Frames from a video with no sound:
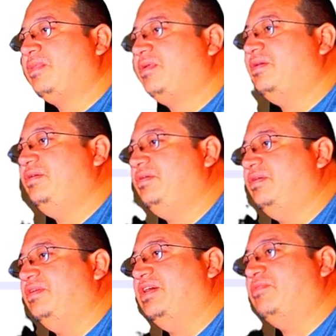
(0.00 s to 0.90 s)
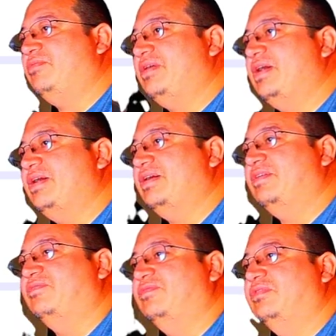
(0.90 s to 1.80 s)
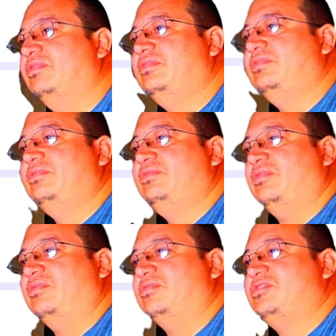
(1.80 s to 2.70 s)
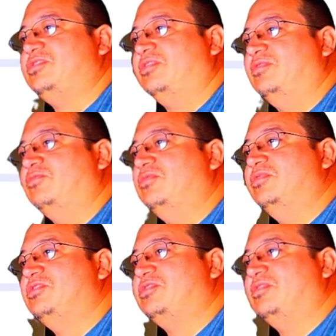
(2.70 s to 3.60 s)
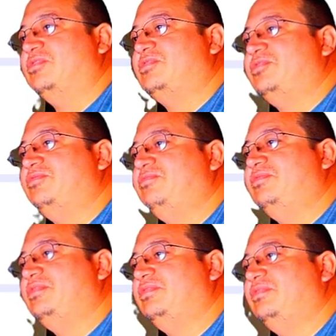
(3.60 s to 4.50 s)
Okay, and now we have uh, our start one, start two,